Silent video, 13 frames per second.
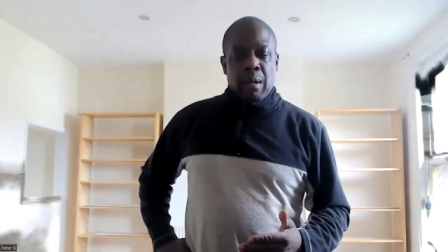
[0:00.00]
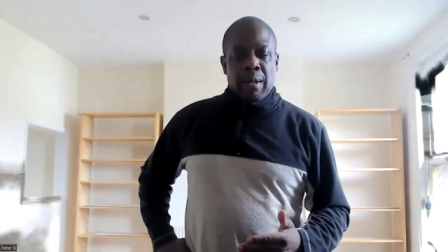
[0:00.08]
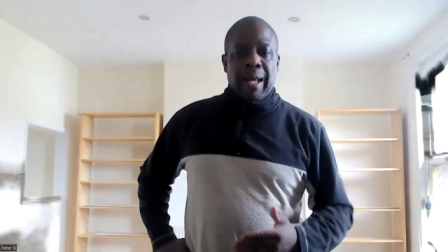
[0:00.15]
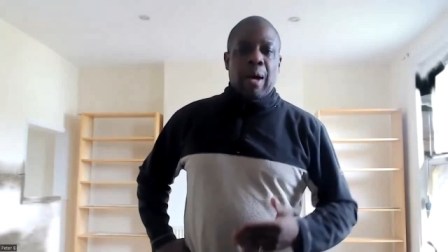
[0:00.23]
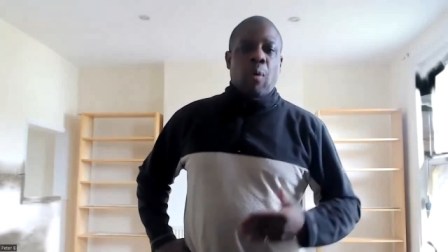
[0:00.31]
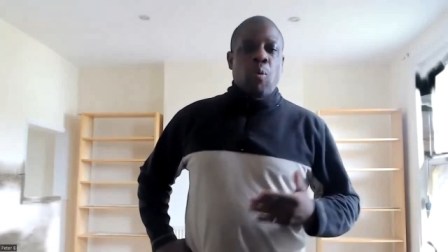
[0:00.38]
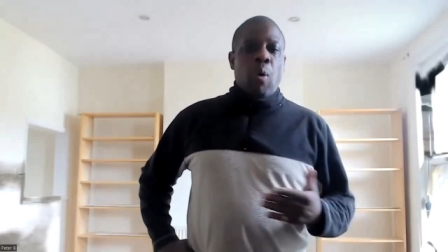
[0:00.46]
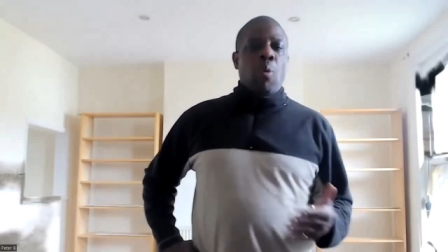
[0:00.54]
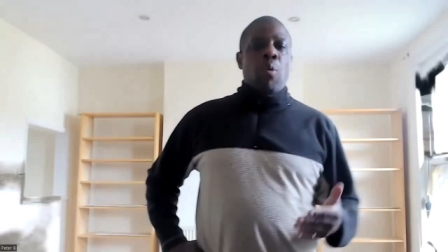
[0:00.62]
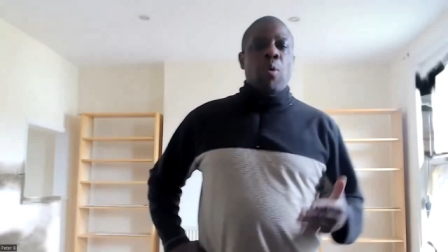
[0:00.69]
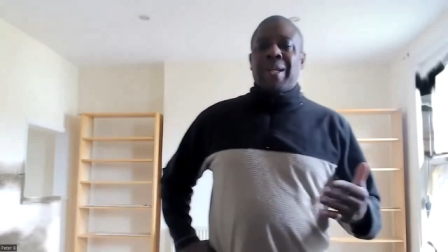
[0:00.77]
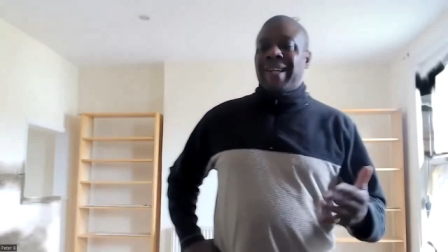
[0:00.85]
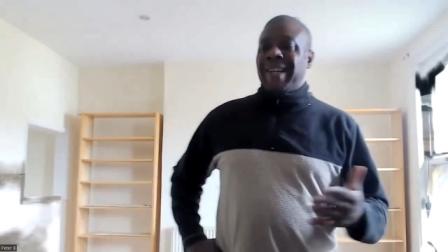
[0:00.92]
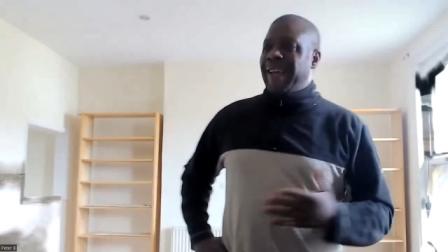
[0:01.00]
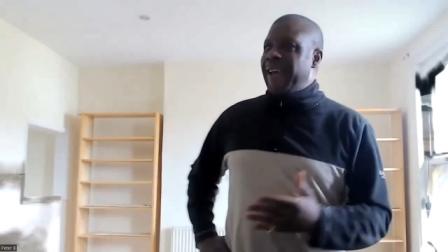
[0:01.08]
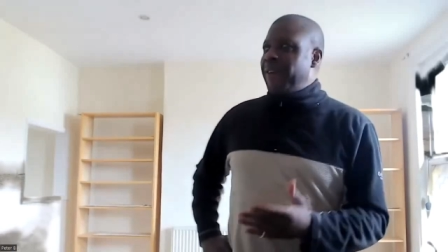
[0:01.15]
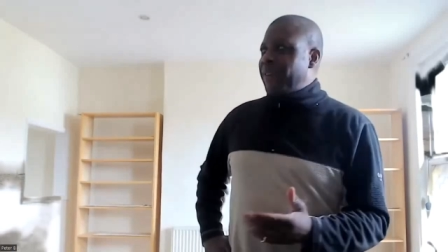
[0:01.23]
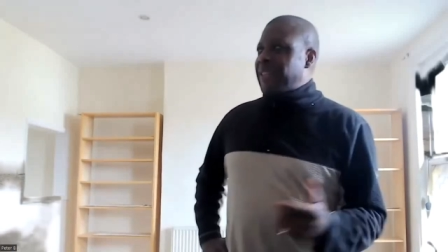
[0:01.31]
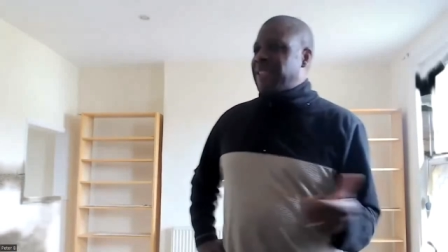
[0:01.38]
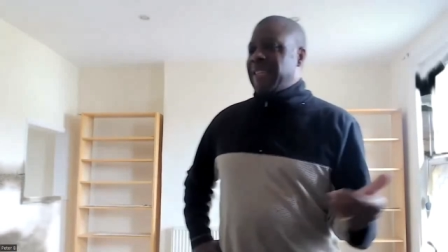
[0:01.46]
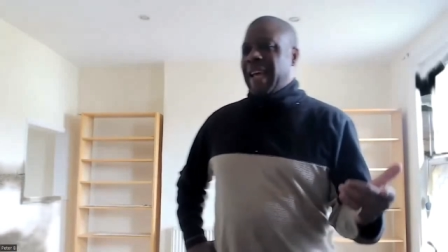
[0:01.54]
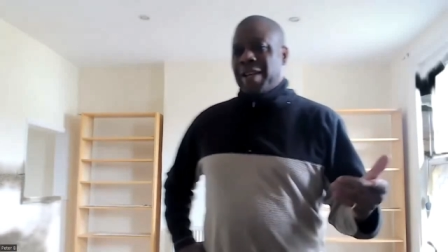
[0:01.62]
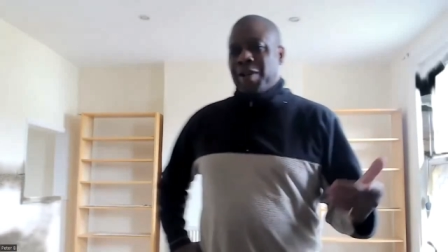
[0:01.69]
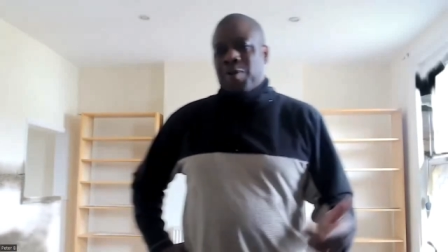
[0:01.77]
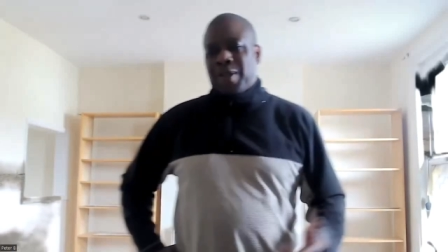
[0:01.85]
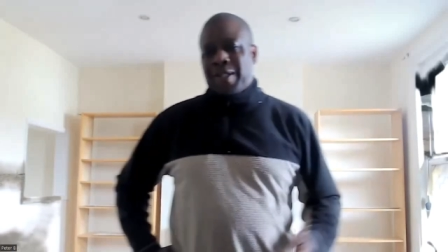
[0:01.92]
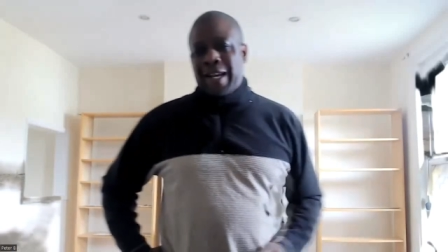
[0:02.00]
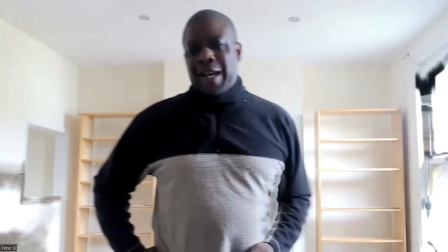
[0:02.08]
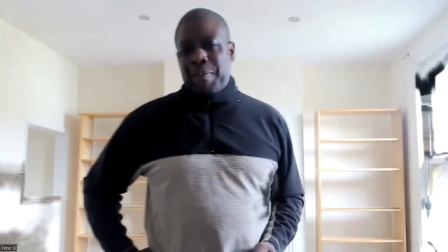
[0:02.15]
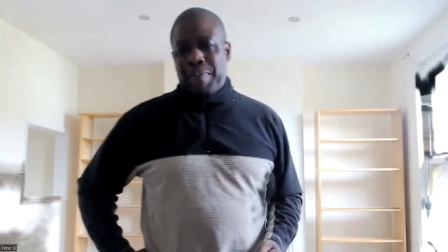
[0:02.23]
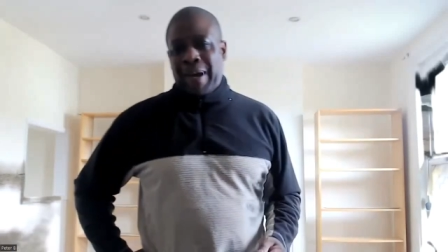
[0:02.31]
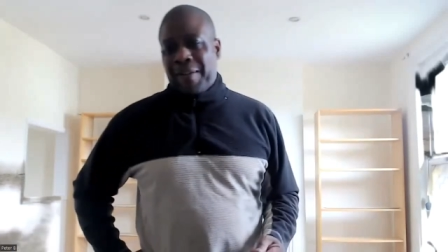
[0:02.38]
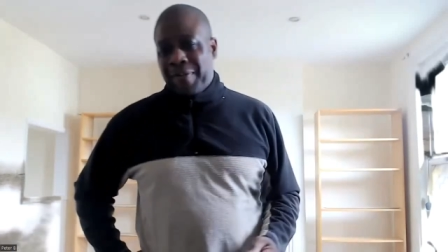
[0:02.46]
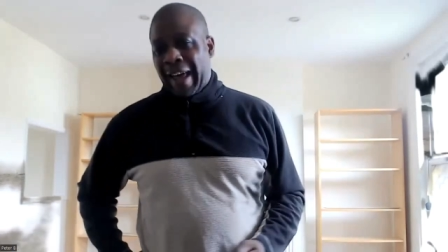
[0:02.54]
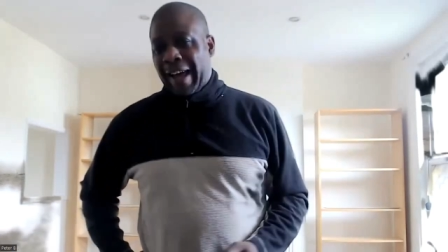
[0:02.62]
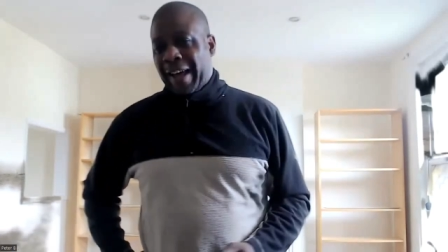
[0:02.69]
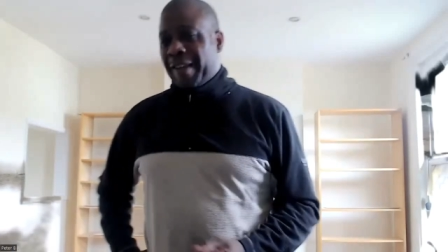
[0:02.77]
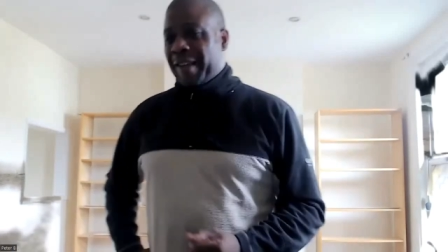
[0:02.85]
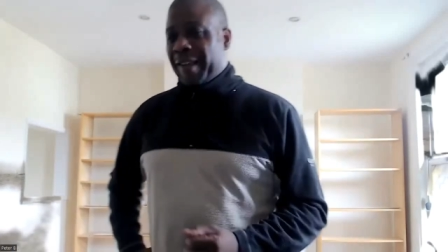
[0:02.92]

Now, what would Kevin Samuels say about that?